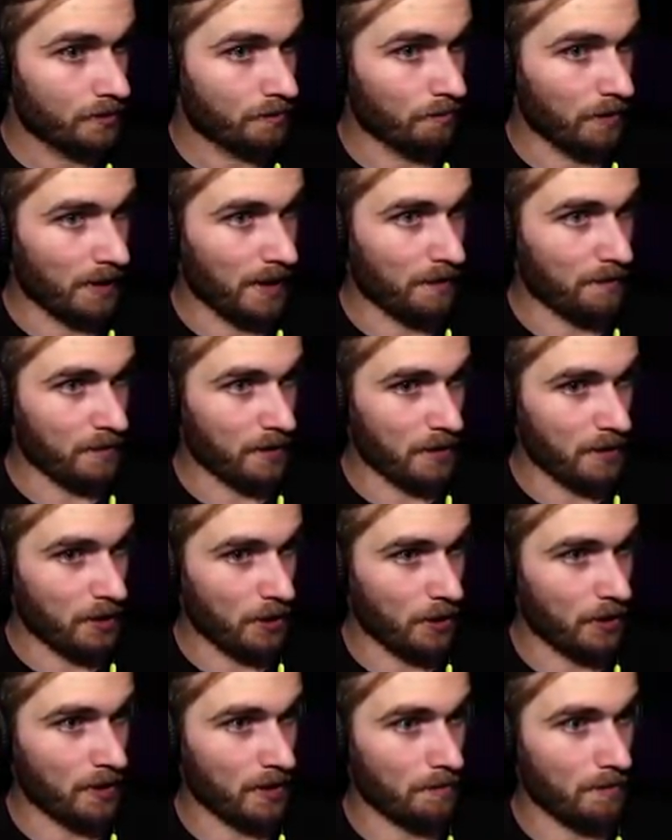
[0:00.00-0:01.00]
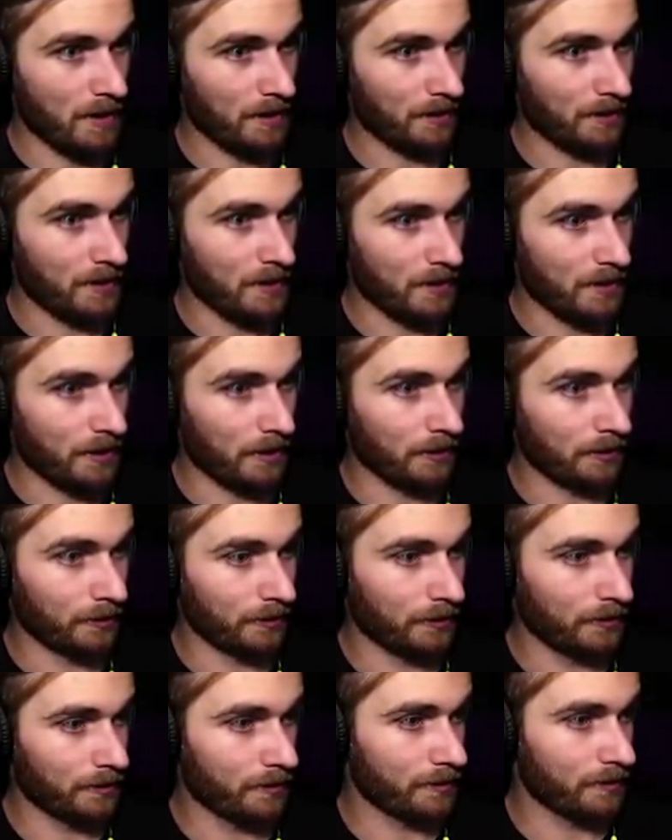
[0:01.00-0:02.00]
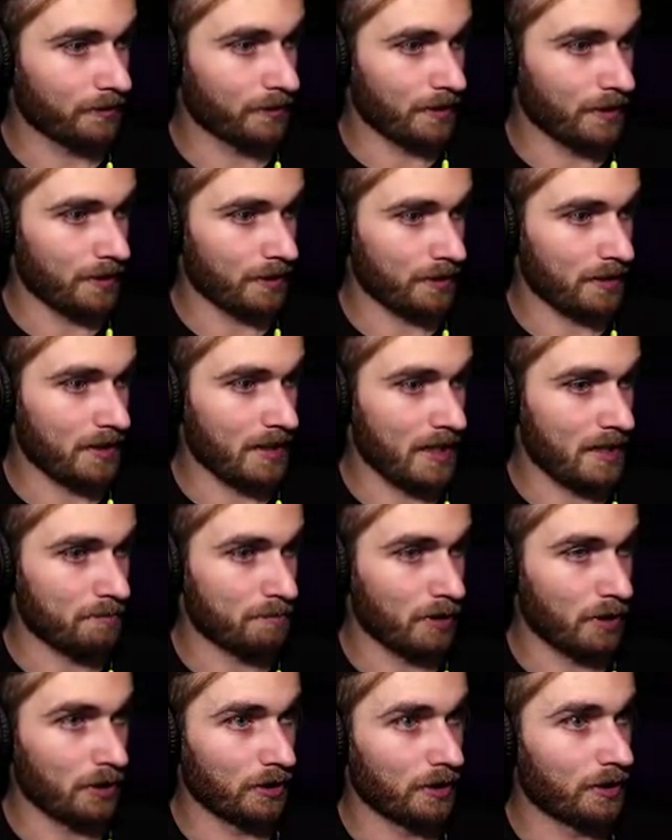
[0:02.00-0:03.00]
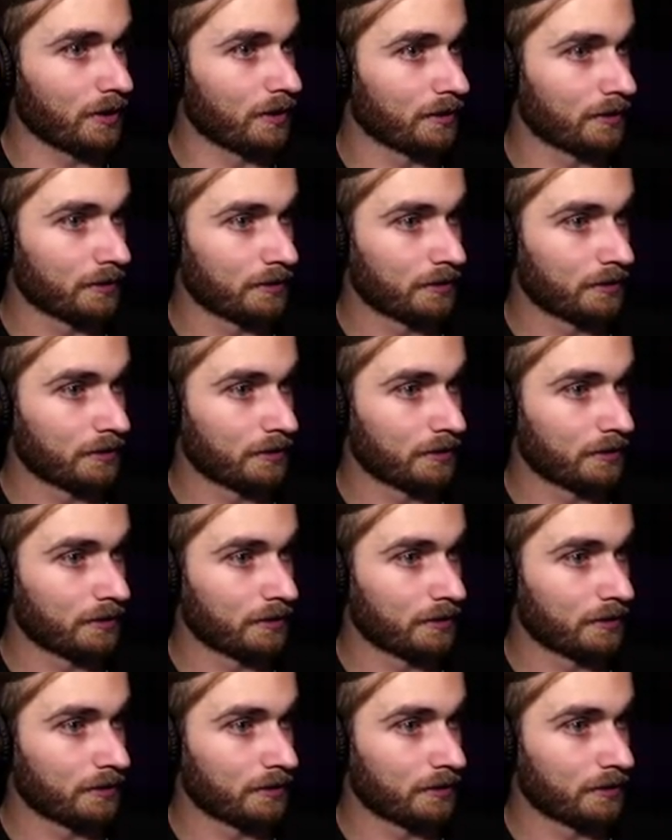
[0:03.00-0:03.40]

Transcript: But I've already heard a melody, though. Gedberg.